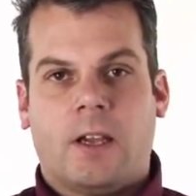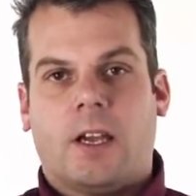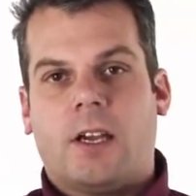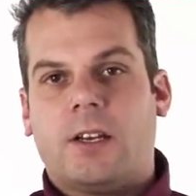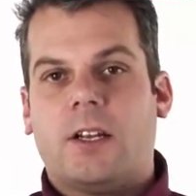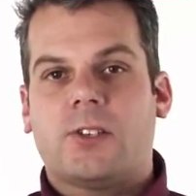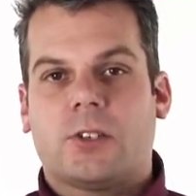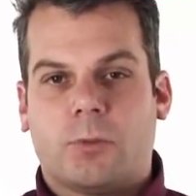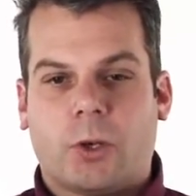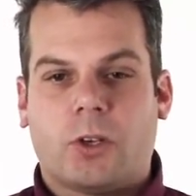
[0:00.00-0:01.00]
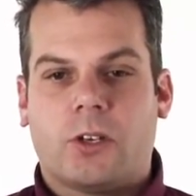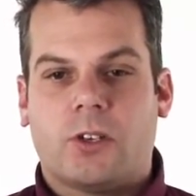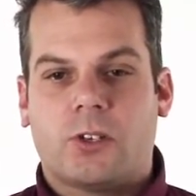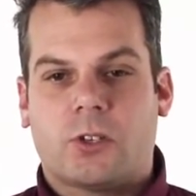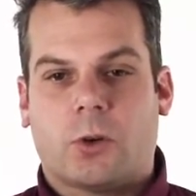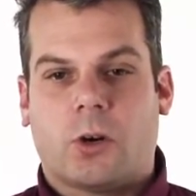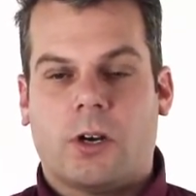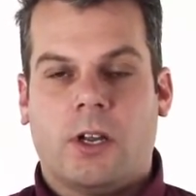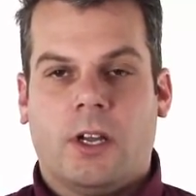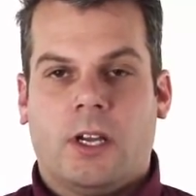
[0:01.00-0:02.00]
and it has the ability to
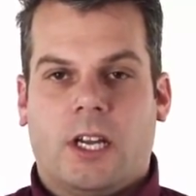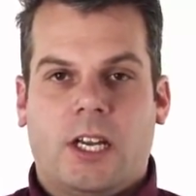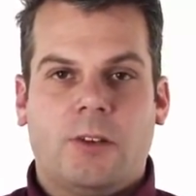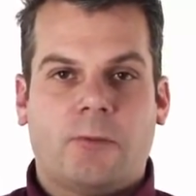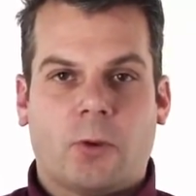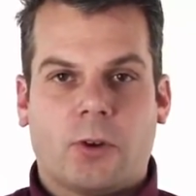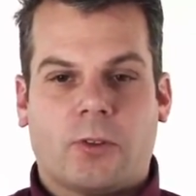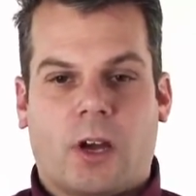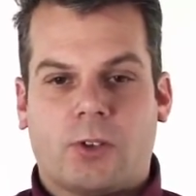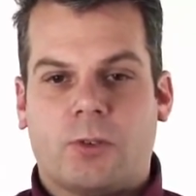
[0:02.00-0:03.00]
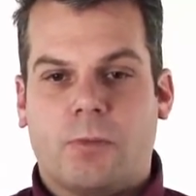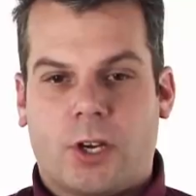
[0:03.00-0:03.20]
store 84,000